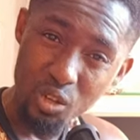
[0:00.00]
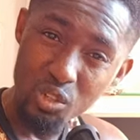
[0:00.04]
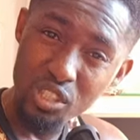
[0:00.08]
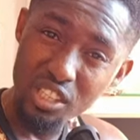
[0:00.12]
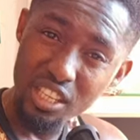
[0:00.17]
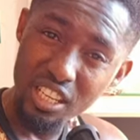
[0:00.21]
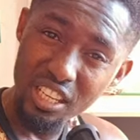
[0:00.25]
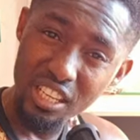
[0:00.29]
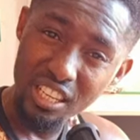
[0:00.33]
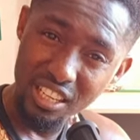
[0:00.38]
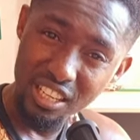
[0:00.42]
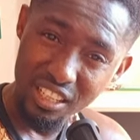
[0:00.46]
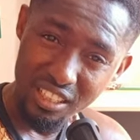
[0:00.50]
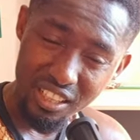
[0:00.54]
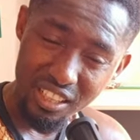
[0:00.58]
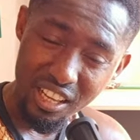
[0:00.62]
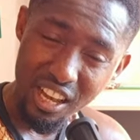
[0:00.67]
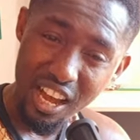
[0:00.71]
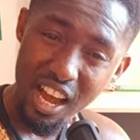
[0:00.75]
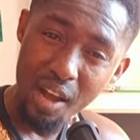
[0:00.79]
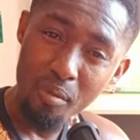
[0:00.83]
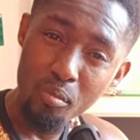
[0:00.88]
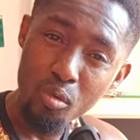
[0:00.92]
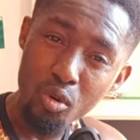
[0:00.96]
thinking?
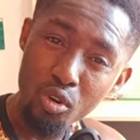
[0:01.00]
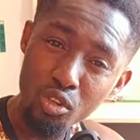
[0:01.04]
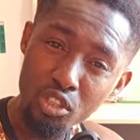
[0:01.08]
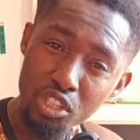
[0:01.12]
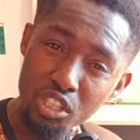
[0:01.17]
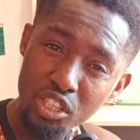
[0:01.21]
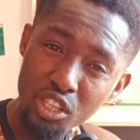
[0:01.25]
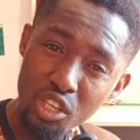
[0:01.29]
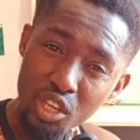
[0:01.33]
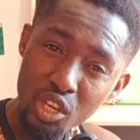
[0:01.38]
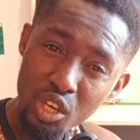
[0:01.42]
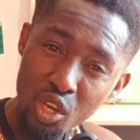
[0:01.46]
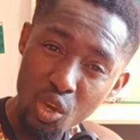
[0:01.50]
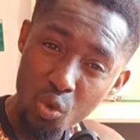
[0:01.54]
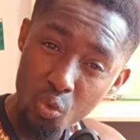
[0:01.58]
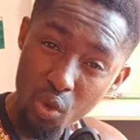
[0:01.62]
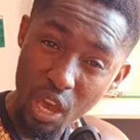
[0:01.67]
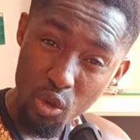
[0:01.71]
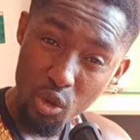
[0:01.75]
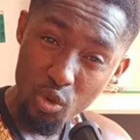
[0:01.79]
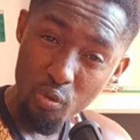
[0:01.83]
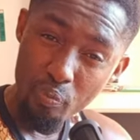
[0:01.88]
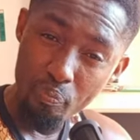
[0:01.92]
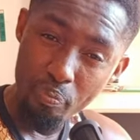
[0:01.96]
How much
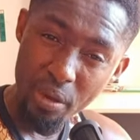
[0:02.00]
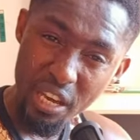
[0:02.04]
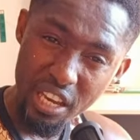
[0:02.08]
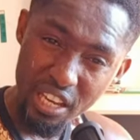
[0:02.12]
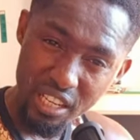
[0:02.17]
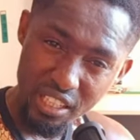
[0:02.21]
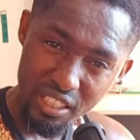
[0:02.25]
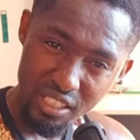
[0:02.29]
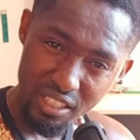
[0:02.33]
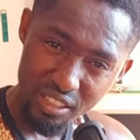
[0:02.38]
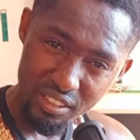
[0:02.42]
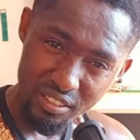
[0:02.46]
are you paid?